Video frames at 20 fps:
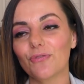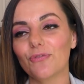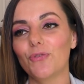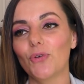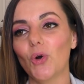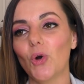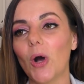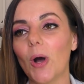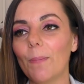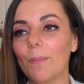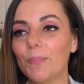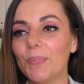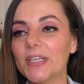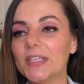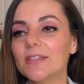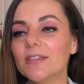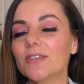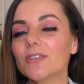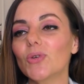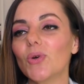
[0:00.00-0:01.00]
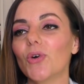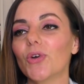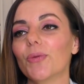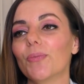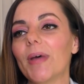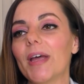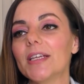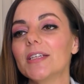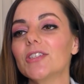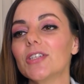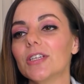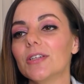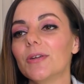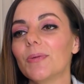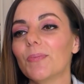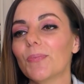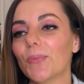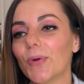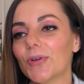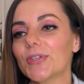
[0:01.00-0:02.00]
for business automation
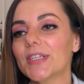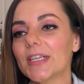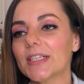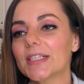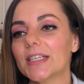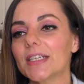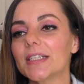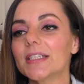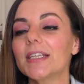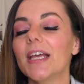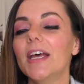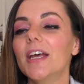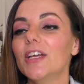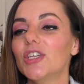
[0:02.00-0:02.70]
processes